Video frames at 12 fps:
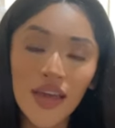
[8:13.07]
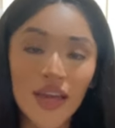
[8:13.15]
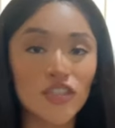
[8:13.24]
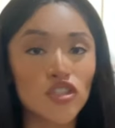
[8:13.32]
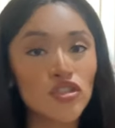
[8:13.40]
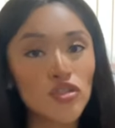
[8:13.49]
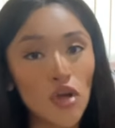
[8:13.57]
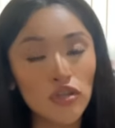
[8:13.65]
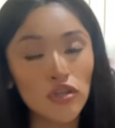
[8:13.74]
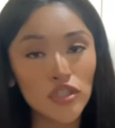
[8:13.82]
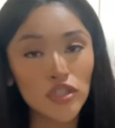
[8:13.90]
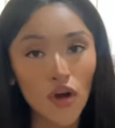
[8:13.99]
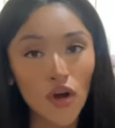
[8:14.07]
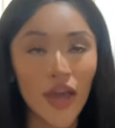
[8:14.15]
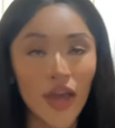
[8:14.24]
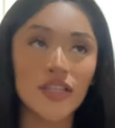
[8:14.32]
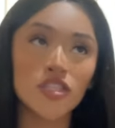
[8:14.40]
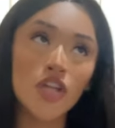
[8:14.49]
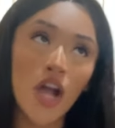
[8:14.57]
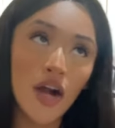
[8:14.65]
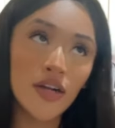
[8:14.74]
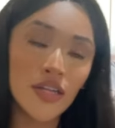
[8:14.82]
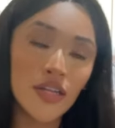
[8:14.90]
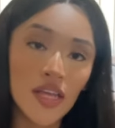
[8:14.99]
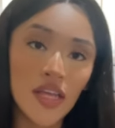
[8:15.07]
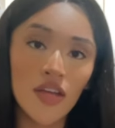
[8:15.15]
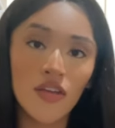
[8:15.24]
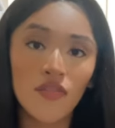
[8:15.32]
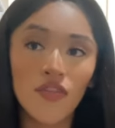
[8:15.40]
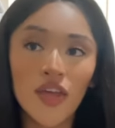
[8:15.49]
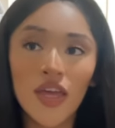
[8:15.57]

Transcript: and social and talkative